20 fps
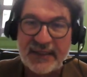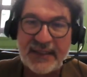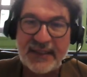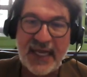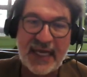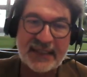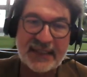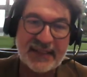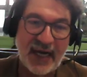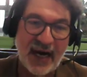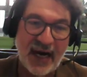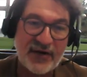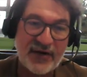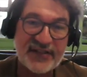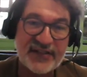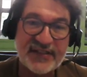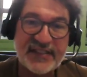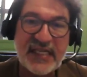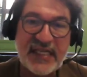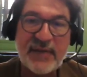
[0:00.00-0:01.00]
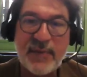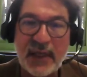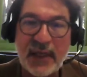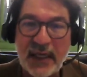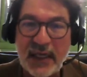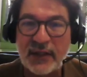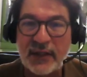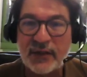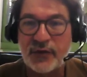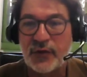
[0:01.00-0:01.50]
that are
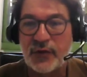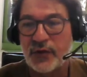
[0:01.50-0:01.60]
similar